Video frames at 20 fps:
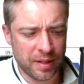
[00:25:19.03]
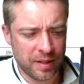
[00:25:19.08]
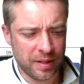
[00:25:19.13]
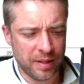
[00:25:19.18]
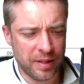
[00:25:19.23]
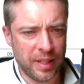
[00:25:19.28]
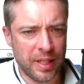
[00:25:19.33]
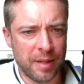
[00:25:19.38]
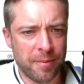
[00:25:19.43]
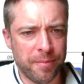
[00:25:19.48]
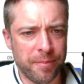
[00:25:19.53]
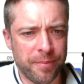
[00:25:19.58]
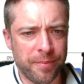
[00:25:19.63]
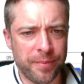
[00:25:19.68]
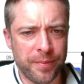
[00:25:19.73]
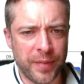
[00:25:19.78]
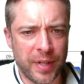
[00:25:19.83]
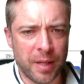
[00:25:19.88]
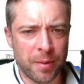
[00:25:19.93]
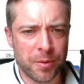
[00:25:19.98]
Yep,
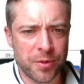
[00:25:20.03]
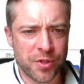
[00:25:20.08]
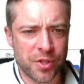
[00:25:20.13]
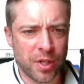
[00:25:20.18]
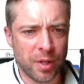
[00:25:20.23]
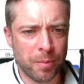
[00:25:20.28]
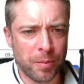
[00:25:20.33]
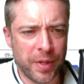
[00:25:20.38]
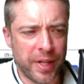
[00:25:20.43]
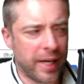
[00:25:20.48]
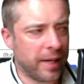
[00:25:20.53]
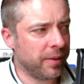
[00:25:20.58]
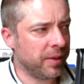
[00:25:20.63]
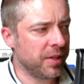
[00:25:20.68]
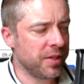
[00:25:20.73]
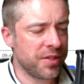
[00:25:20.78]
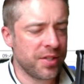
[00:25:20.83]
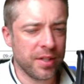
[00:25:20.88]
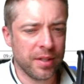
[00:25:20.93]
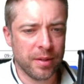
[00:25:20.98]
that one's gone without
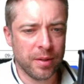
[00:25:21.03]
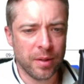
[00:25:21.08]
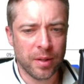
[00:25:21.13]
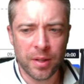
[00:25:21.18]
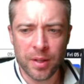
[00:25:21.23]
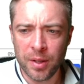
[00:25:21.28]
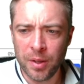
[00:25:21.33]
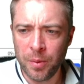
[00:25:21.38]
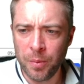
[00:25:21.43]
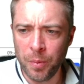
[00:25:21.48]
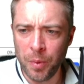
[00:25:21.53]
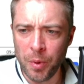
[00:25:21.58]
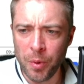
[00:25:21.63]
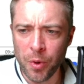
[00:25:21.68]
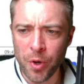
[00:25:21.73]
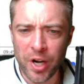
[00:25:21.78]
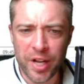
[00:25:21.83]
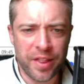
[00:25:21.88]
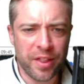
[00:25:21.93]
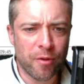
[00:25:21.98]
us. We
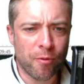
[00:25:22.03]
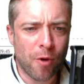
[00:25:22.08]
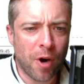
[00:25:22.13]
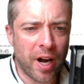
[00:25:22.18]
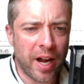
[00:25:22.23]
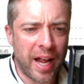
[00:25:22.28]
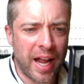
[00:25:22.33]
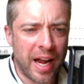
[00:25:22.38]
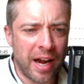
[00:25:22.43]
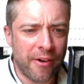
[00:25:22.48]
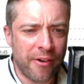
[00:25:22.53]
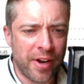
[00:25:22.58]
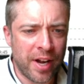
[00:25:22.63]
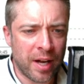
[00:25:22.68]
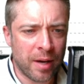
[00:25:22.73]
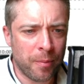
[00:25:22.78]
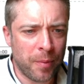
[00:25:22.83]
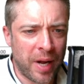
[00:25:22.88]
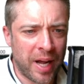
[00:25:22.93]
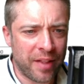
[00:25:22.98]
were in the right
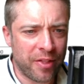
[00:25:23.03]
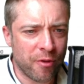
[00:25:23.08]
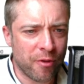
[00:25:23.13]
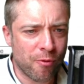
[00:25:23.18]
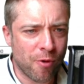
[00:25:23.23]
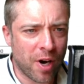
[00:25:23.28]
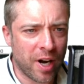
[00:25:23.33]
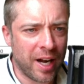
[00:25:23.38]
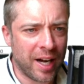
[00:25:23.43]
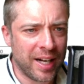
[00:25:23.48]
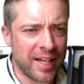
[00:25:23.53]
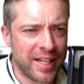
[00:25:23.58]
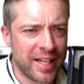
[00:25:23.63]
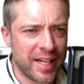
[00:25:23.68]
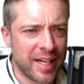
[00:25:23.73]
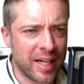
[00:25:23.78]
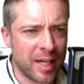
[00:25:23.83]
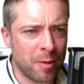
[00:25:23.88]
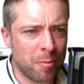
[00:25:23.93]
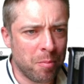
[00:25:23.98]
area, we had the right
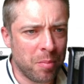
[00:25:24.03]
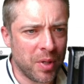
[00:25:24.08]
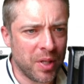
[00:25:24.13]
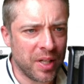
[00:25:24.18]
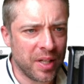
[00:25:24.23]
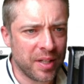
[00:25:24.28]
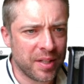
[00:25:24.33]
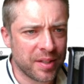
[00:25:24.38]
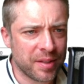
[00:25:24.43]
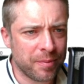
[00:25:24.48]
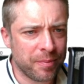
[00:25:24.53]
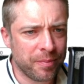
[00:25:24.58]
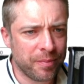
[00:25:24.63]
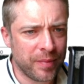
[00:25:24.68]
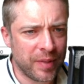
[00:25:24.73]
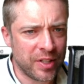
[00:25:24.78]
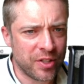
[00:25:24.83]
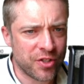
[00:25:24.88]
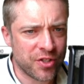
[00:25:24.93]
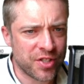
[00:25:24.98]
idea, but
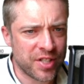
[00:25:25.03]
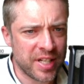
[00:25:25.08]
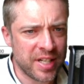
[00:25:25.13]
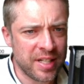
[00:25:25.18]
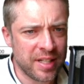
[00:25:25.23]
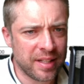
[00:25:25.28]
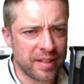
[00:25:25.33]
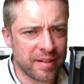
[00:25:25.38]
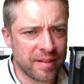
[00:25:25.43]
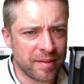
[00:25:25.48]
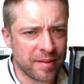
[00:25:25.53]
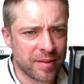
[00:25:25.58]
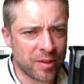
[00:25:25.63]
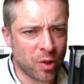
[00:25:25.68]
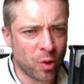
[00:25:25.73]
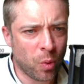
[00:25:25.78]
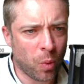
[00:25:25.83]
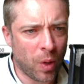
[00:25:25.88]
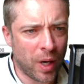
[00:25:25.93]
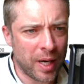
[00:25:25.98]
it just didn't
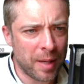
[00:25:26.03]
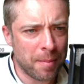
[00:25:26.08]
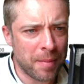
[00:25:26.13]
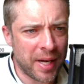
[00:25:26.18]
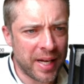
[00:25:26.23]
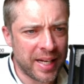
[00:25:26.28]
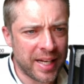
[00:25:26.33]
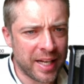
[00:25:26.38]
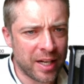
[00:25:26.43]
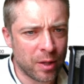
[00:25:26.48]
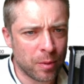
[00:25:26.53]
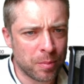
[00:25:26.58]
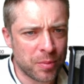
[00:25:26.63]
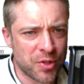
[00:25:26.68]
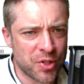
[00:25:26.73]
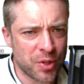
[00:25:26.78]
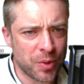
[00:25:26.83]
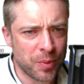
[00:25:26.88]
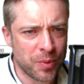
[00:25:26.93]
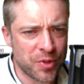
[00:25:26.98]
quite make it up
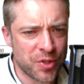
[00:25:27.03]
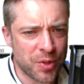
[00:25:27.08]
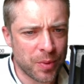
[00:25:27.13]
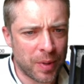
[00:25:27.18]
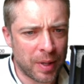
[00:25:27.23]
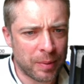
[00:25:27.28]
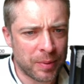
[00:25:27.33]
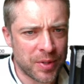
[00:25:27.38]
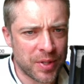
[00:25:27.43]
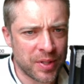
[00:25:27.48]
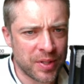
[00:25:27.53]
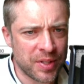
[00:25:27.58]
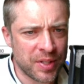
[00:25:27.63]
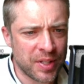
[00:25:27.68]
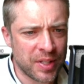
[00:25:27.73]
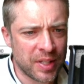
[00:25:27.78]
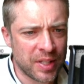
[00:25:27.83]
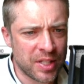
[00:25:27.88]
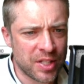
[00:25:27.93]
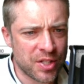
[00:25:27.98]
to
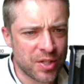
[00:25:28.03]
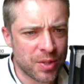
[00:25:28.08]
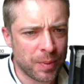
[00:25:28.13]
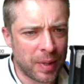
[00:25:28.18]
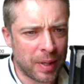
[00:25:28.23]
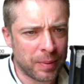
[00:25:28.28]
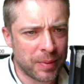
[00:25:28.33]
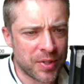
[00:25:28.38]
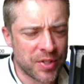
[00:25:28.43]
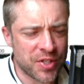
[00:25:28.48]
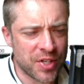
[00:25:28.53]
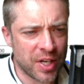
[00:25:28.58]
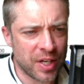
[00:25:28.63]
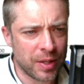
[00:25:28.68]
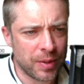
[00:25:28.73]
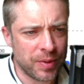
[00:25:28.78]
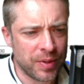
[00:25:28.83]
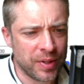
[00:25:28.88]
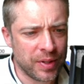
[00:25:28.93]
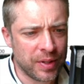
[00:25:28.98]
our
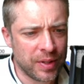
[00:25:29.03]
zone.